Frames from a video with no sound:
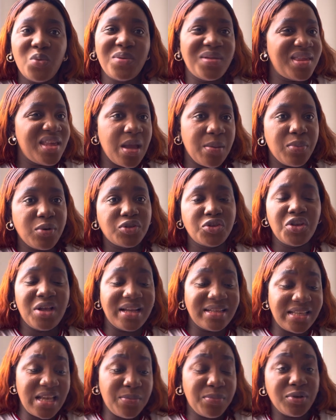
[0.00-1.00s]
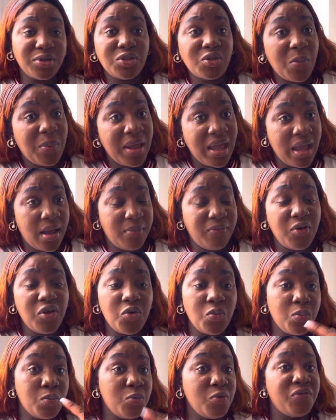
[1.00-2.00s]
see a bus, so you can see a bus stop here. Before
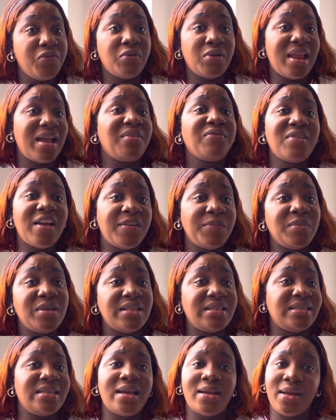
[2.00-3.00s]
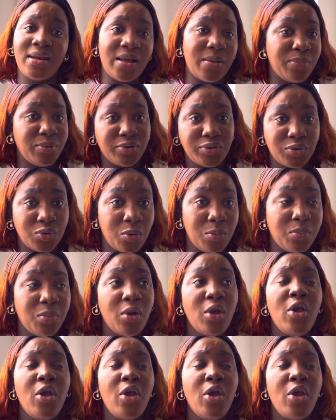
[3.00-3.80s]
you move for like 5 minutes, see another bus stop.